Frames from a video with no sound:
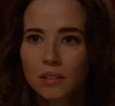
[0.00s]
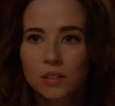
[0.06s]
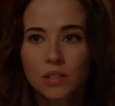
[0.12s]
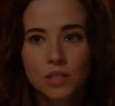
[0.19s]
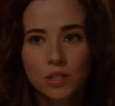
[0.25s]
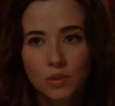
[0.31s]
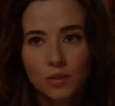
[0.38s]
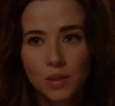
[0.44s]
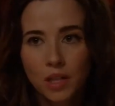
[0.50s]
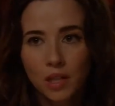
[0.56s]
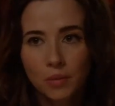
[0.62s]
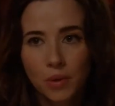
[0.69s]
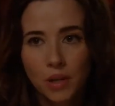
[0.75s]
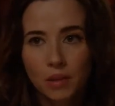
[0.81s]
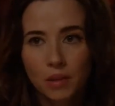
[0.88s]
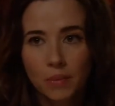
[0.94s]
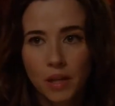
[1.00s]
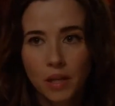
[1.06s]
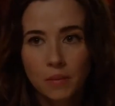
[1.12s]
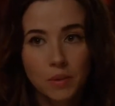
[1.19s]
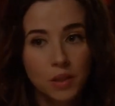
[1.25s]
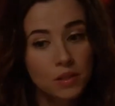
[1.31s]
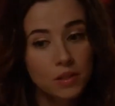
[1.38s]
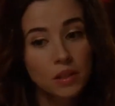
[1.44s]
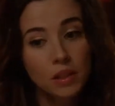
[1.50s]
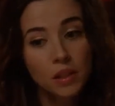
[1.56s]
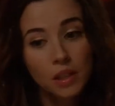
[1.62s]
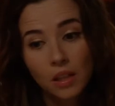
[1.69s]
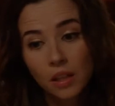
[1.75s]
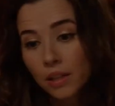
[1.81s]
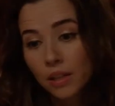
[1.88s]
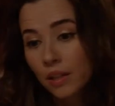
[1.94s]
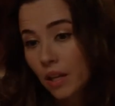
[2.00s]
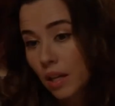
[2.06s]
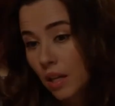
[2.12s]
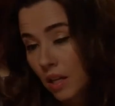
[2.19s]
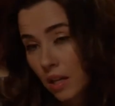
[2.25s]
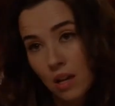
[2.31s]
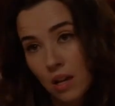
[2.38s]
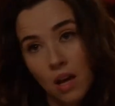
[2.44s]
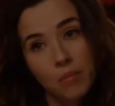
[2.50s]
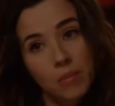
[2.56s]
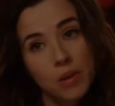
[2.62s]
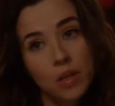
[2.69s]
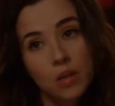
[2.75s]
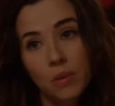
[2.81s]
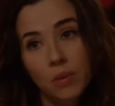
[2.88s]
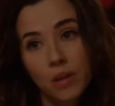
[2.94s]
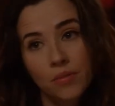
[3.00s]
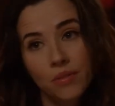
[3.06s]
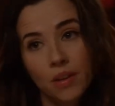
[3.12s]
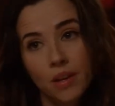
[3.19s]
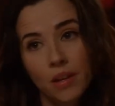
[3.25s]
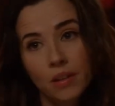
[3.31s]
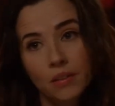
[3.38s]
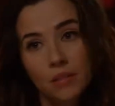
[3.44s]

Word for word: Did you and Nick break the bed? Because legally they cannot make you pay for that.